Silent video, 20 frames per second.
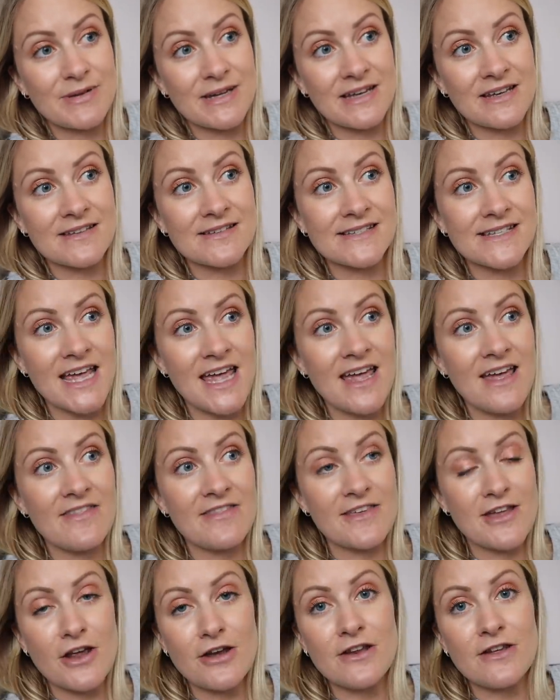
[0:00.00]
because
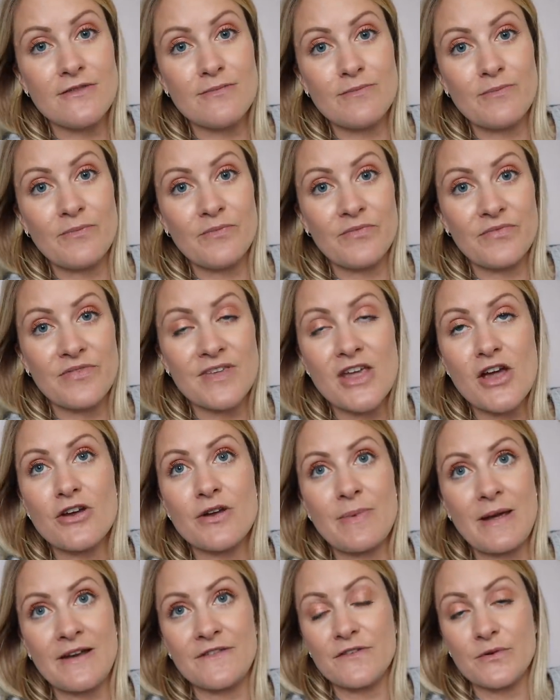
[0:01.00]
the only
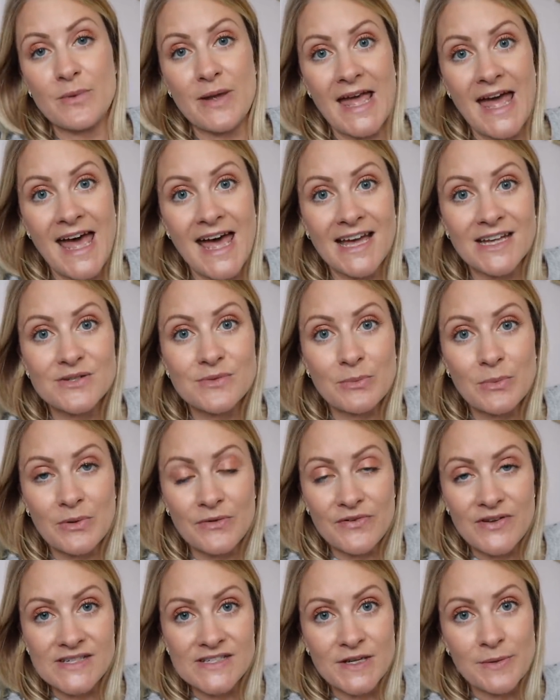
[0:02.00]
benefit we had when we
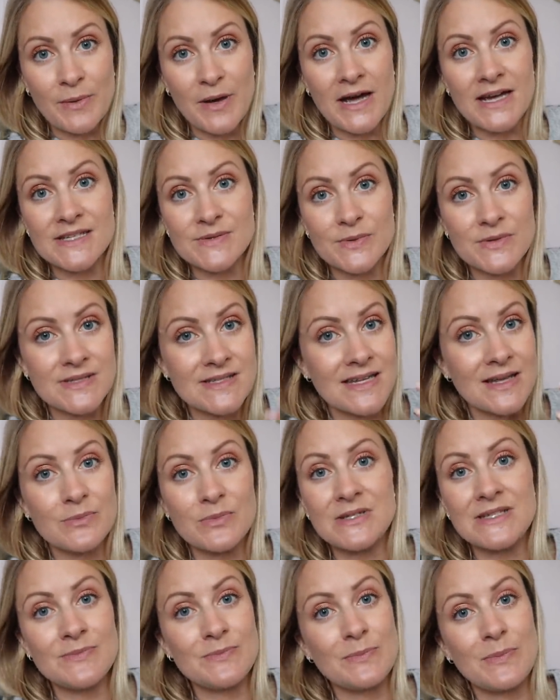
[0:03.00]
were first-time buyers was that
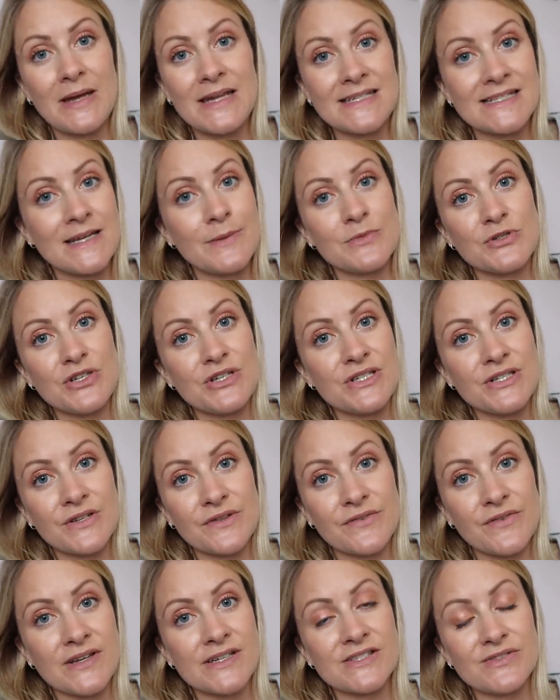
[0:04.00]
we didn't pay stamp duty on
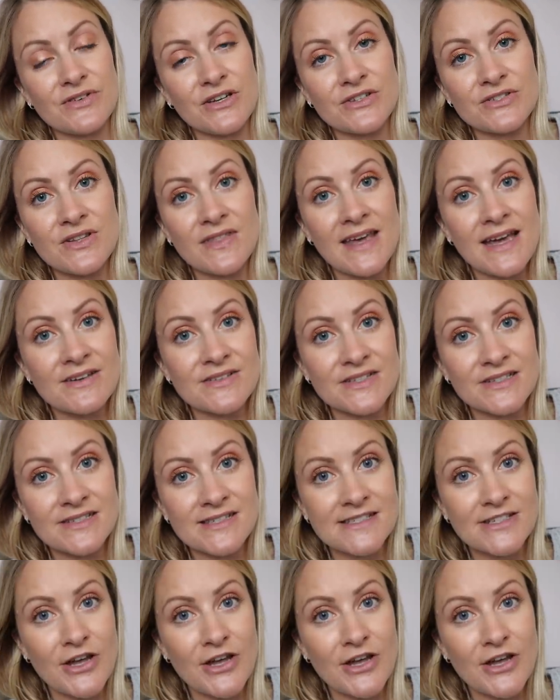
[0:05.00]
the first 300,000.